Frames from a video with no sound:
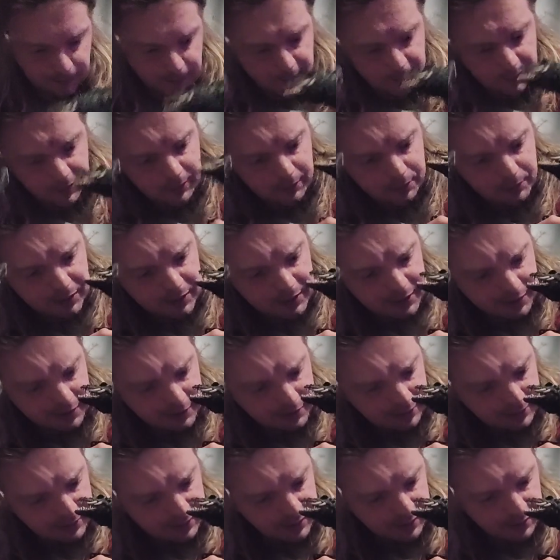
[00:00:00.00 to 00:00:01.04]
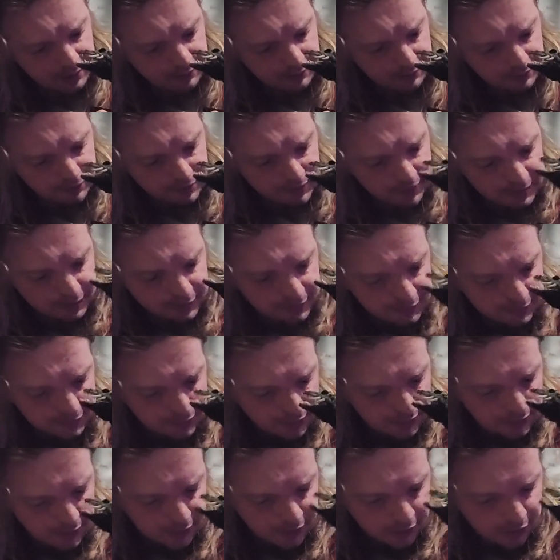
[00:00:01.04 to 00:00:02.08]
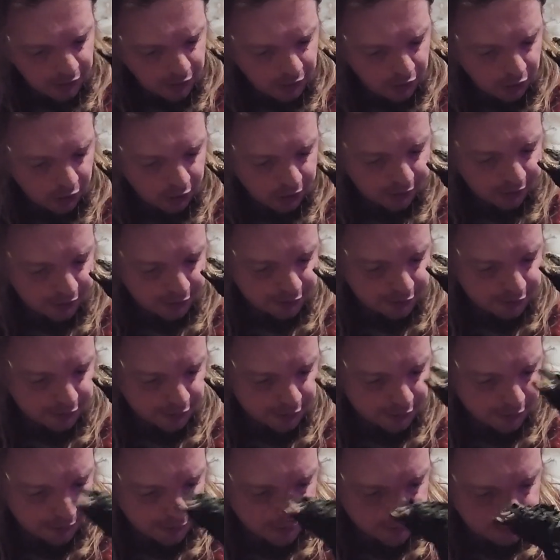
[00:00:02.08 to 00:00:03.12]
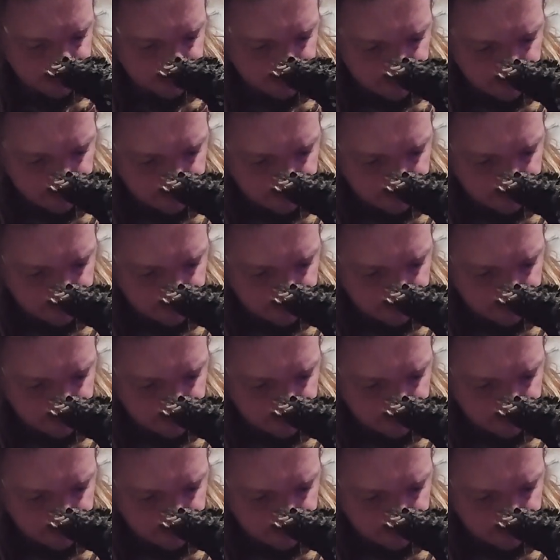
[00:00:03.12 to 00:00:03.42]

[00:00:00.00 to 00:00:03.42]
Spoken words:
Oh, bloody hell, I can't even fucking see. I need a light to see that.